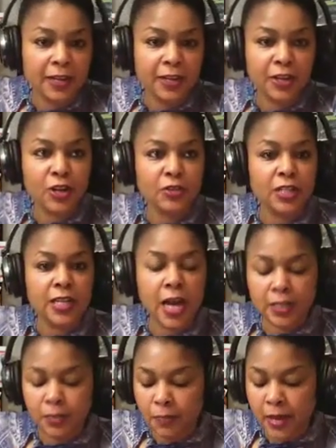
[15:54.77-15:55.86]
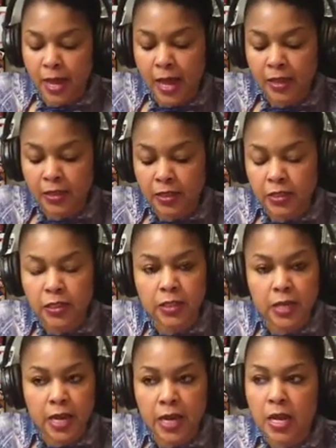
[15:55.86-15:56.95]
Detox bath is a good
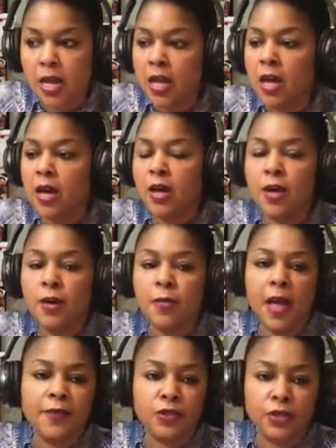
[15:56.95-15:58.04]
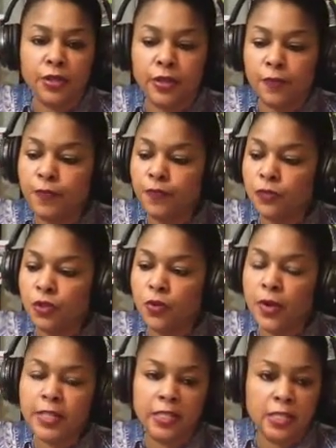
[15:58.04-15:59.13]
day after the
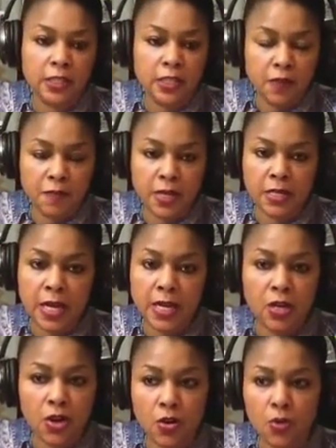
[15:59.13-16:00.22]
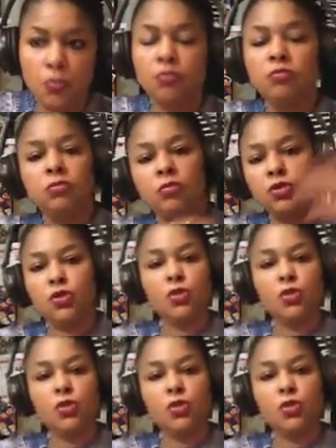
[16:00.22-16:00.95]
craziness of Monday to go do